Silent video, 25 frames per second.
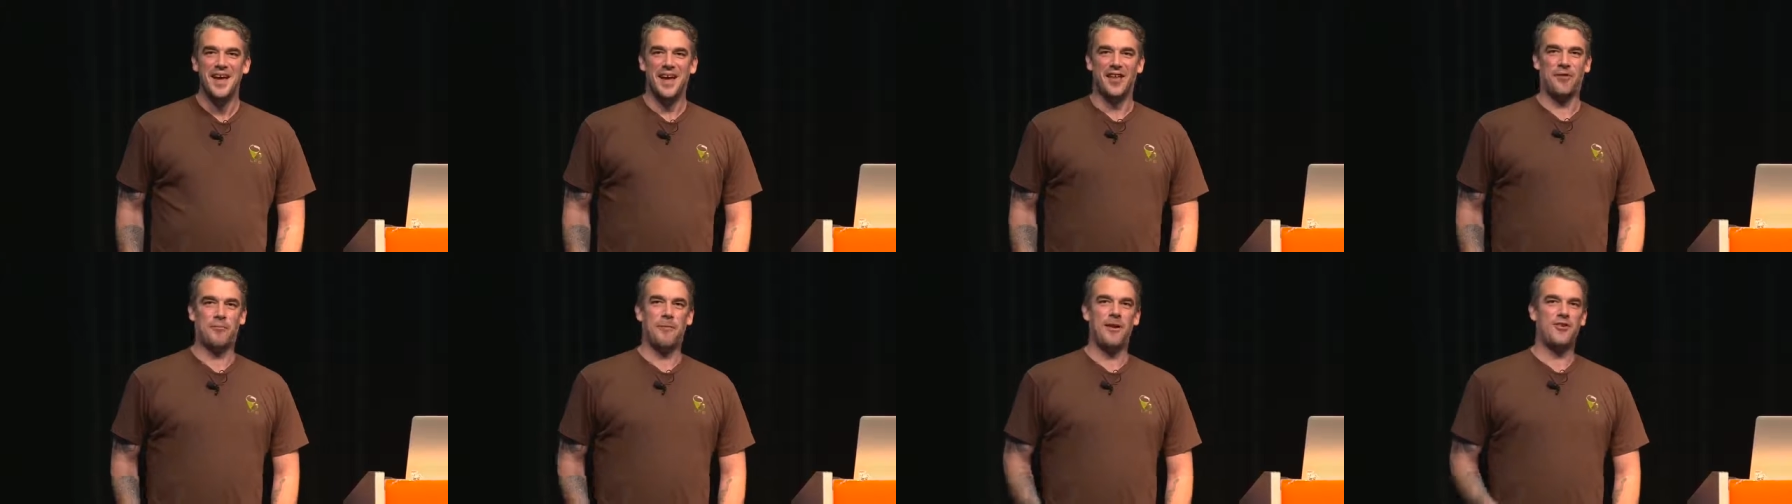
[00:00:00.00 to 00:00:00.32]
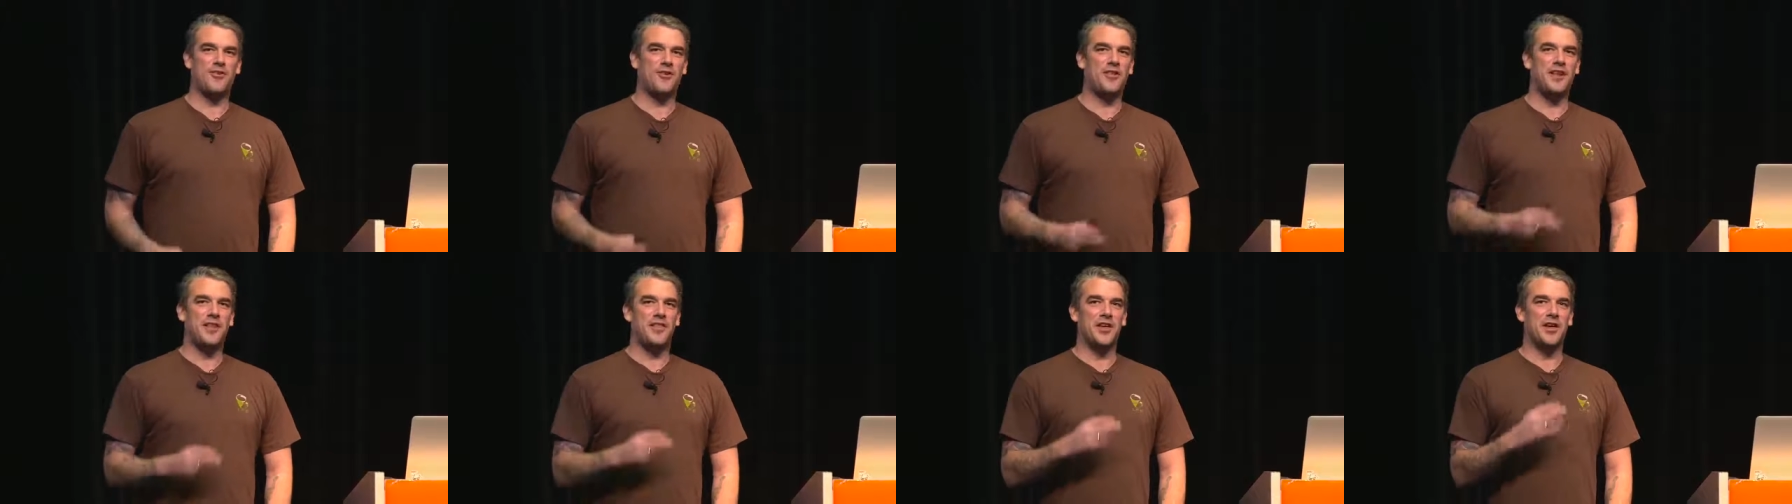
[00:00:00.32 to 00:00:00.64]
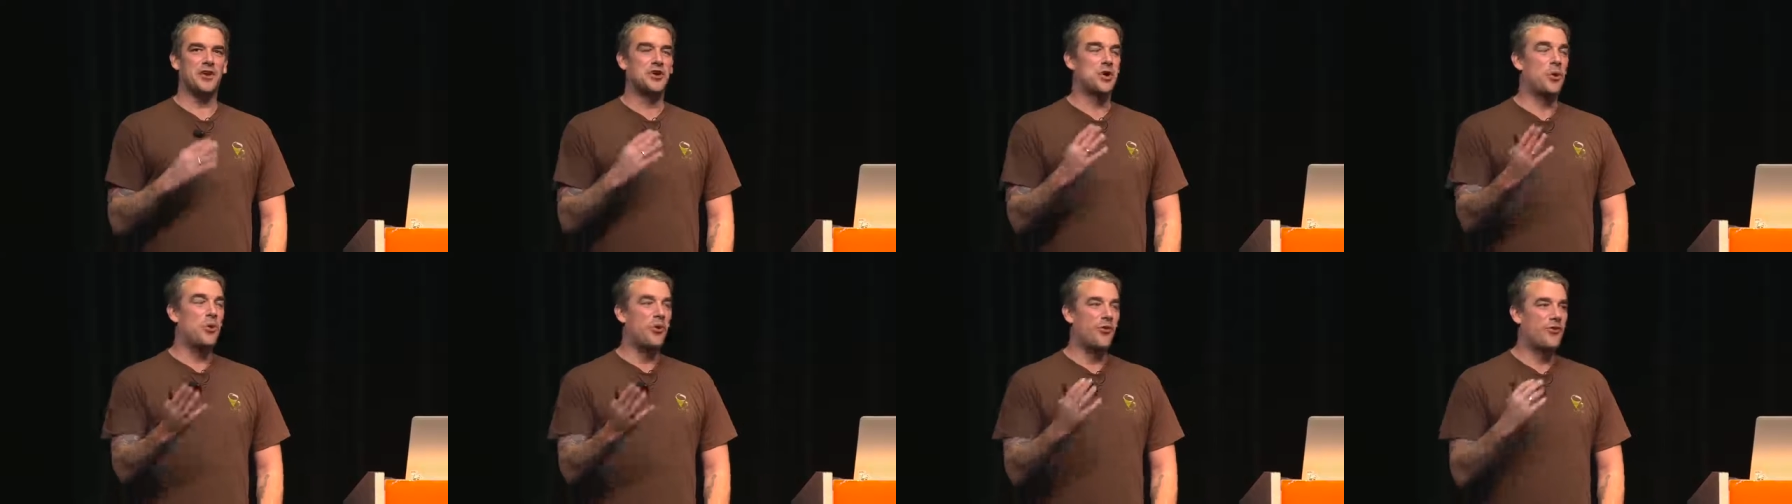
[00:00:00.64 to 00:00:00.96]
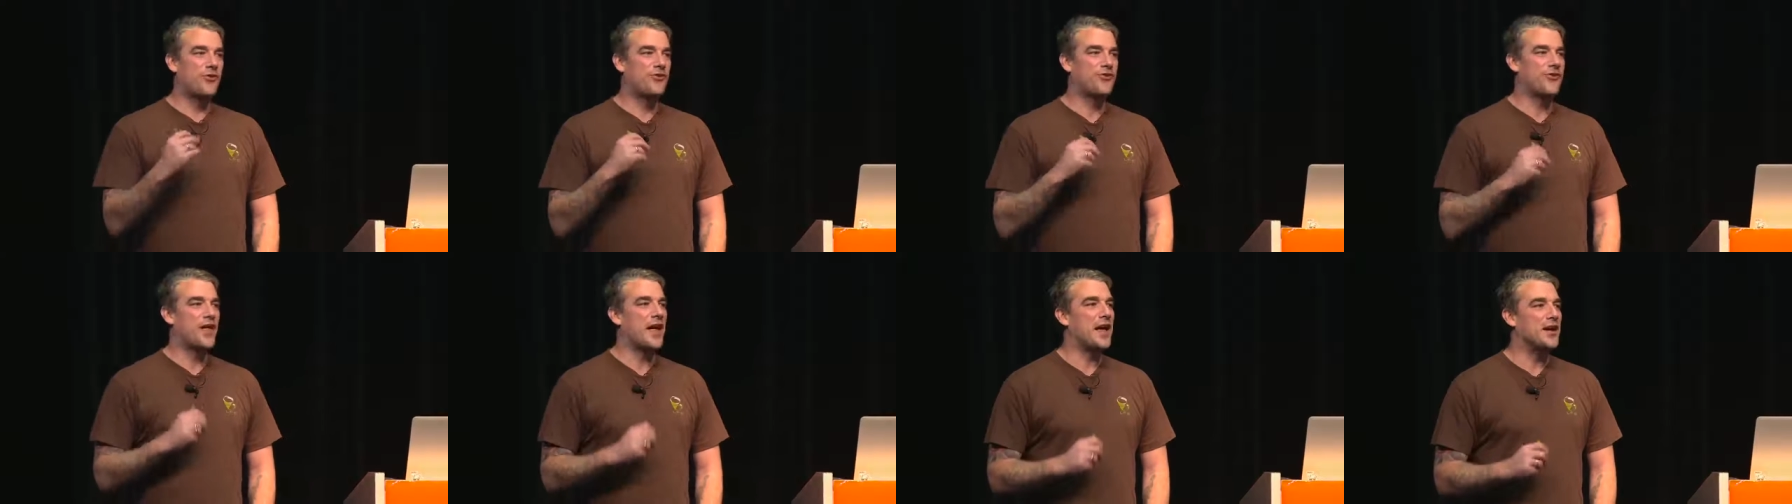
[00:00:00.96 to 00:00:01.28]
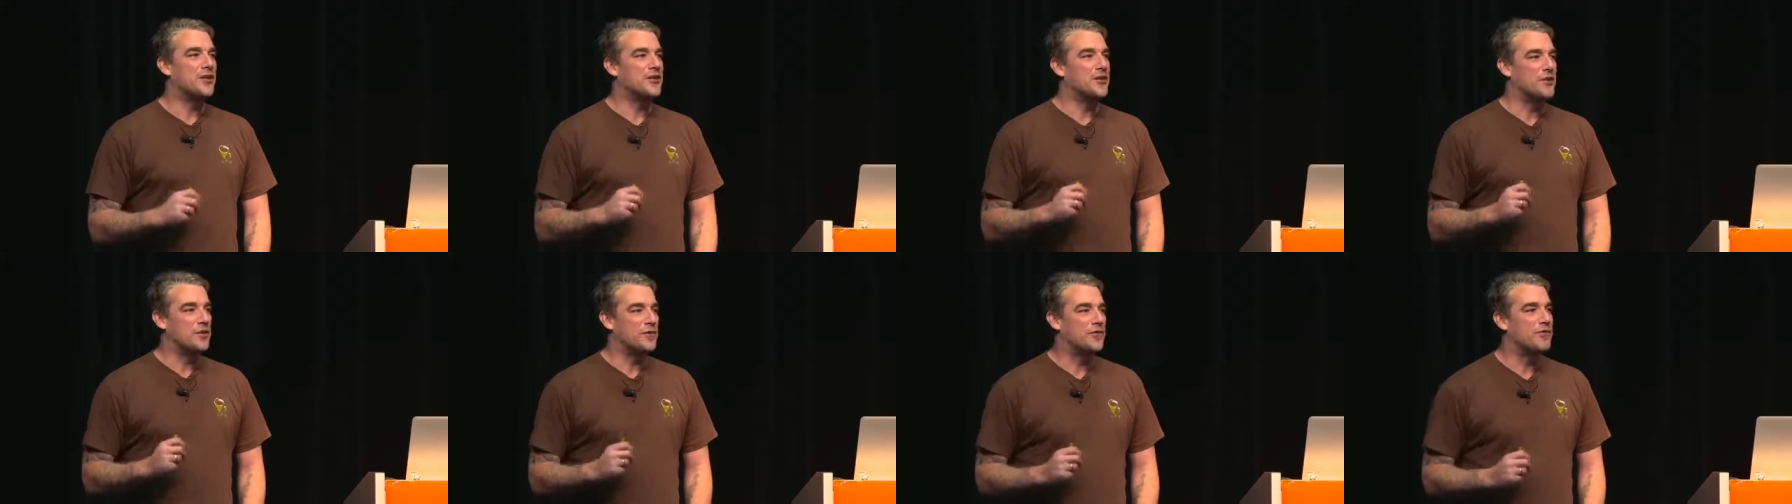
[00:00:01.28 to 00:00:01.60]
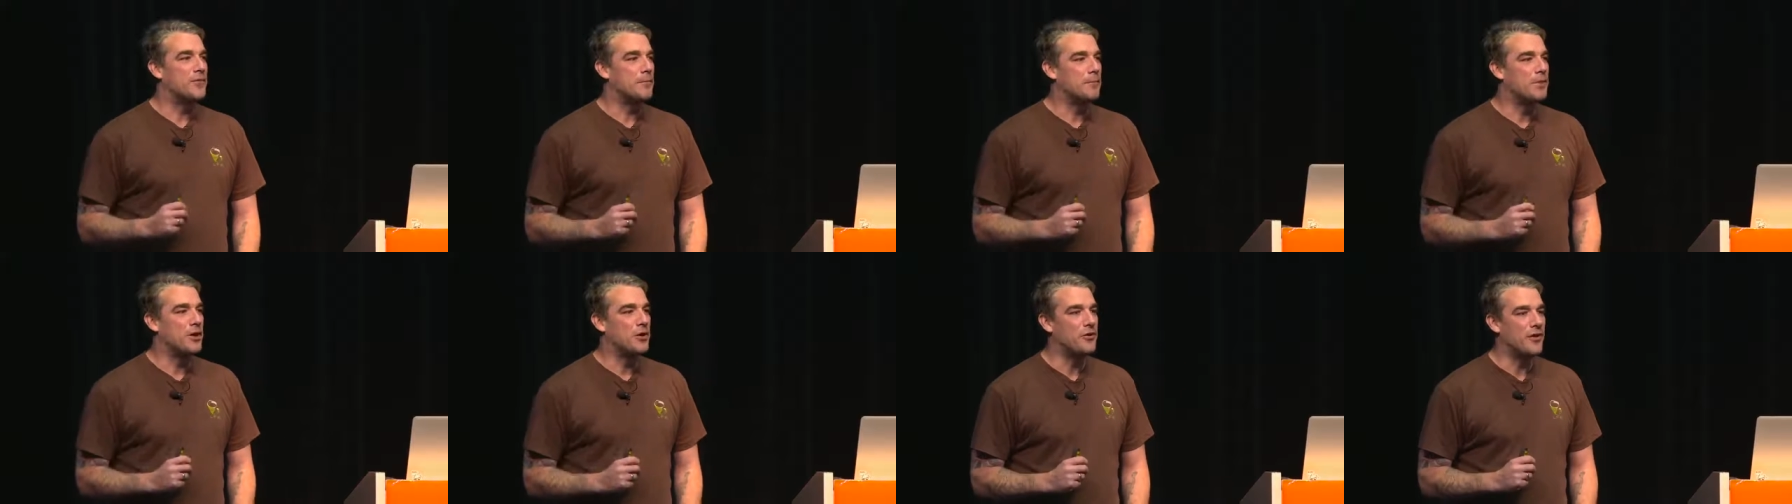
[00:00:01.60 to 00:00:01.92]
It's basically the gold standard
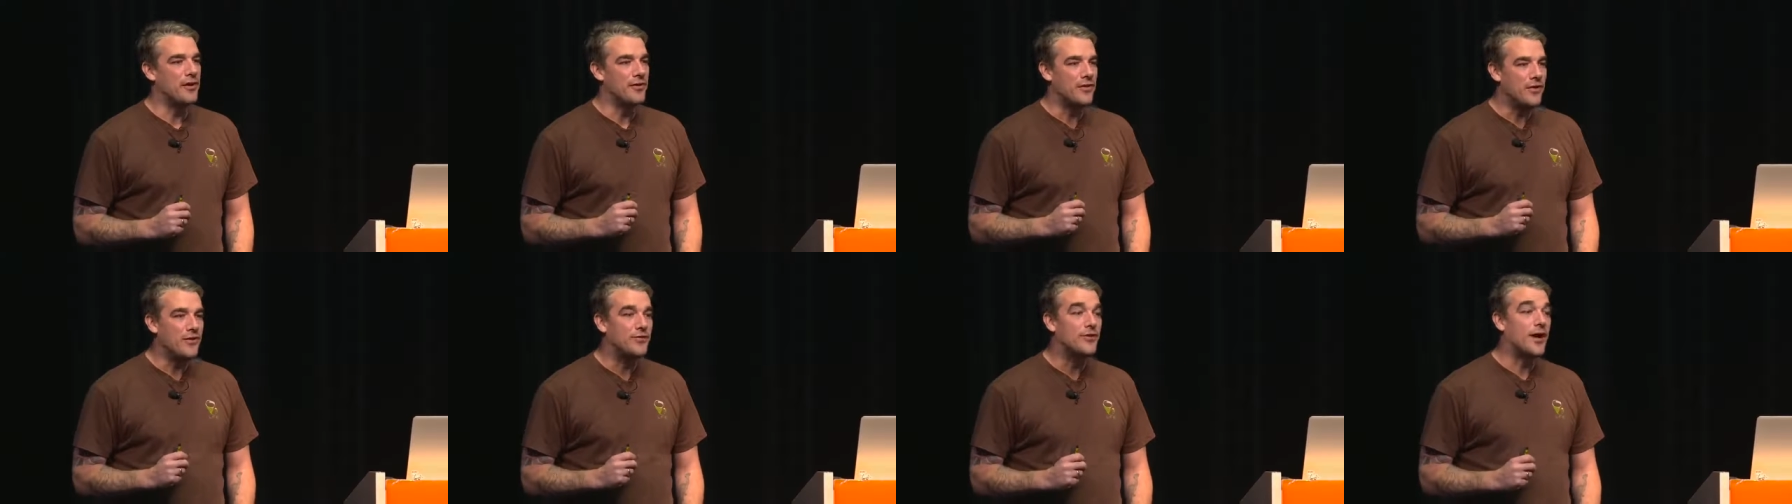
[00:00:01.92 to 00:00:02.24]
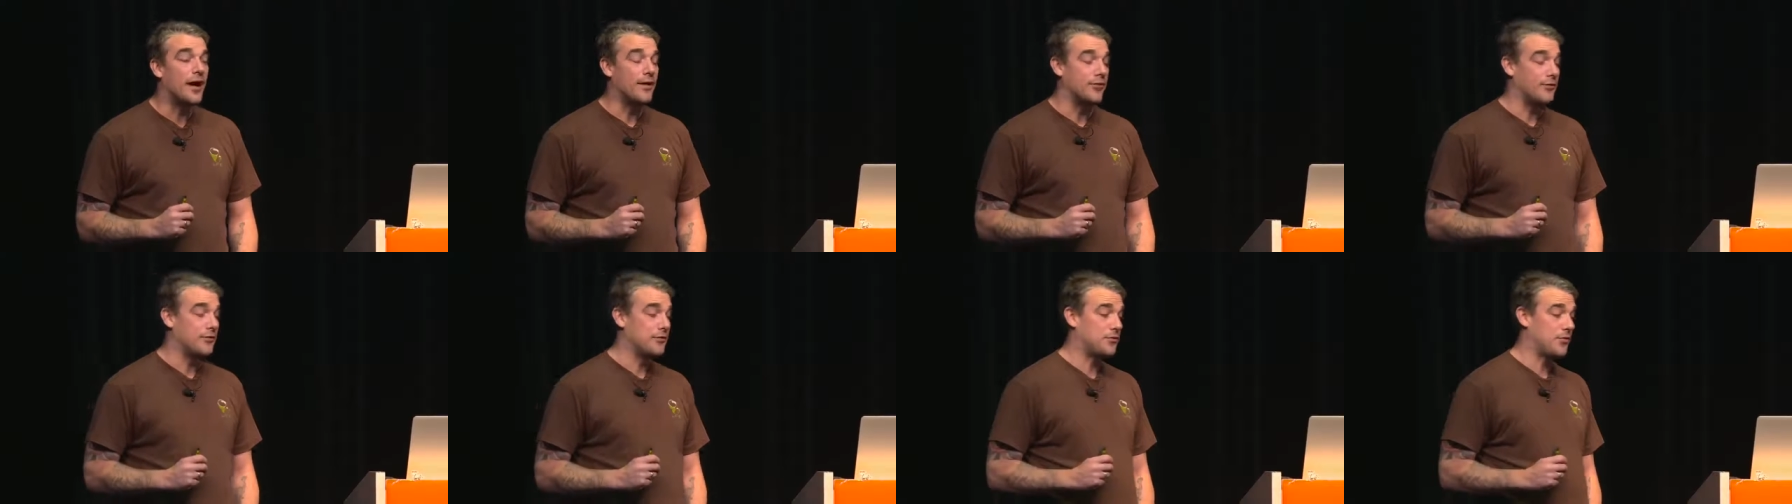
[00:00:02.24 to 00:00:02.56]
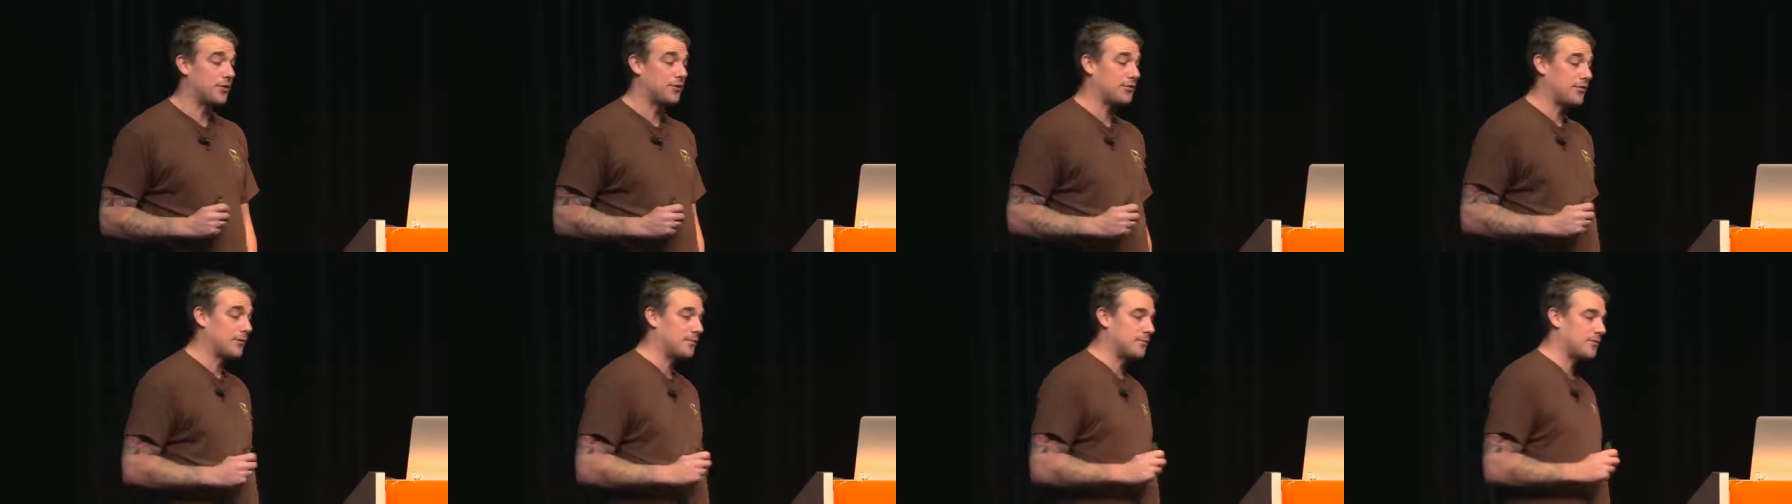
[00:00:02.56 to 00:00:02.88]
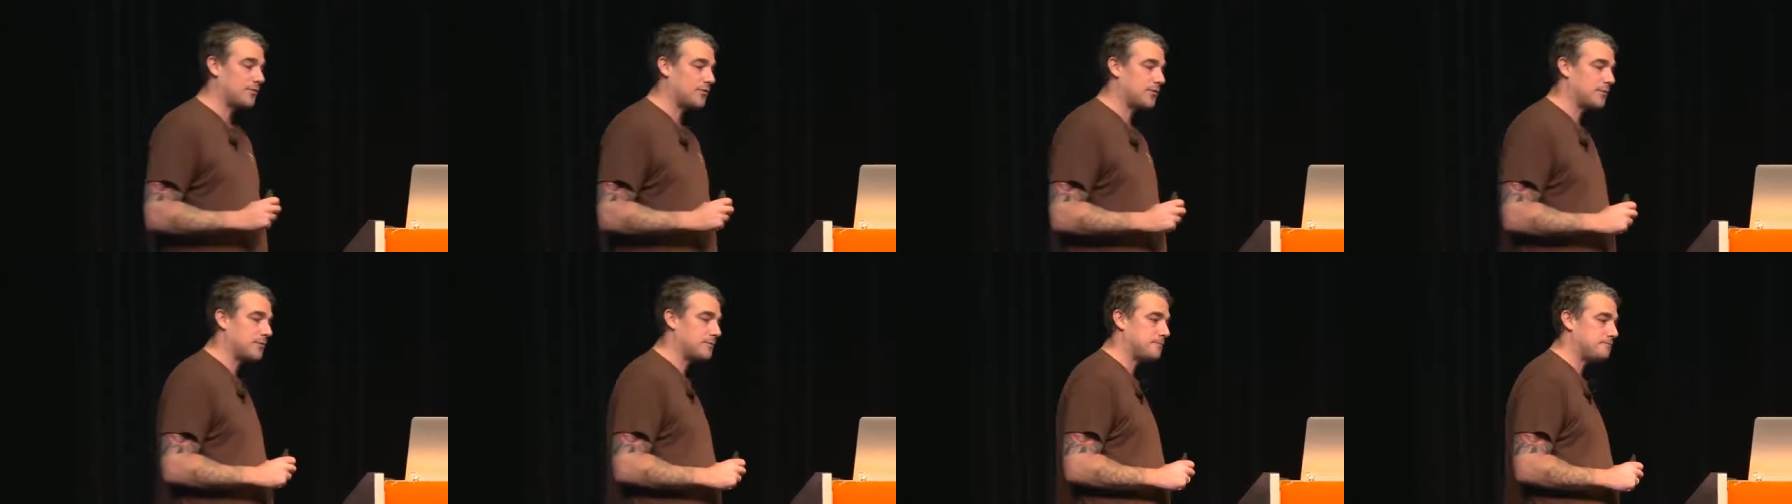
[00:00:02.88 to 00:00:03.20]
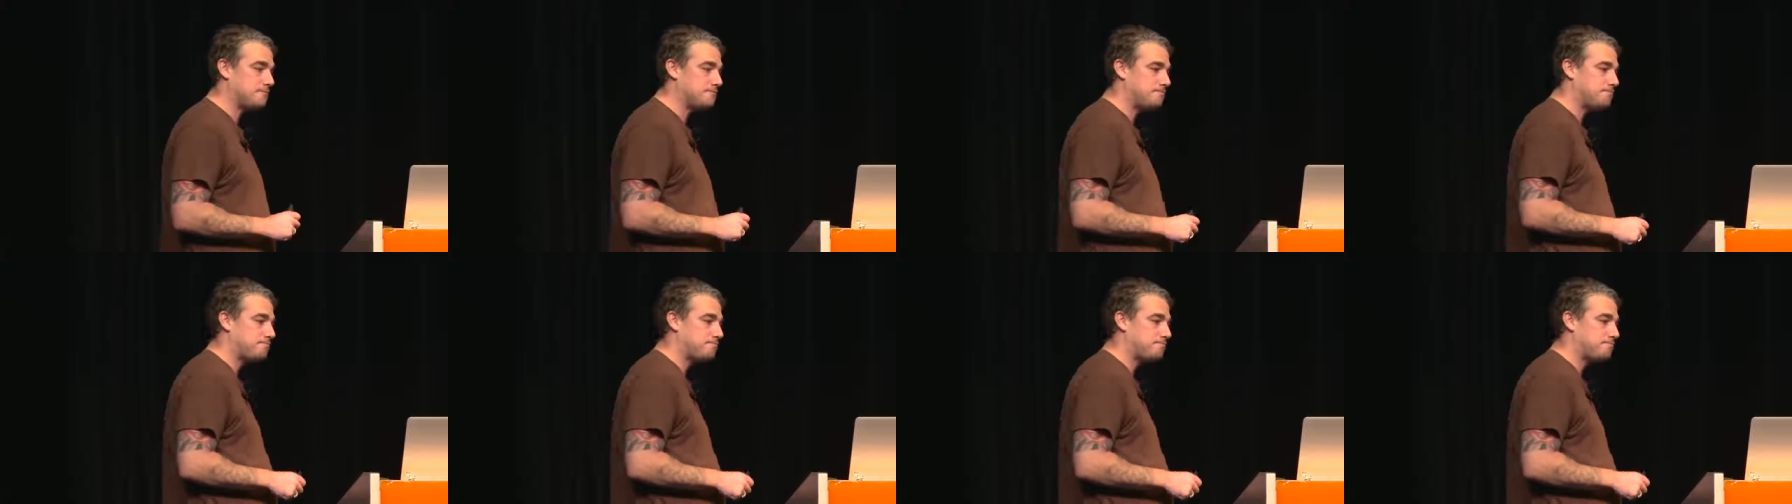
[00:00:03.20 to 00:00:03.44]
for building these kinds of systems.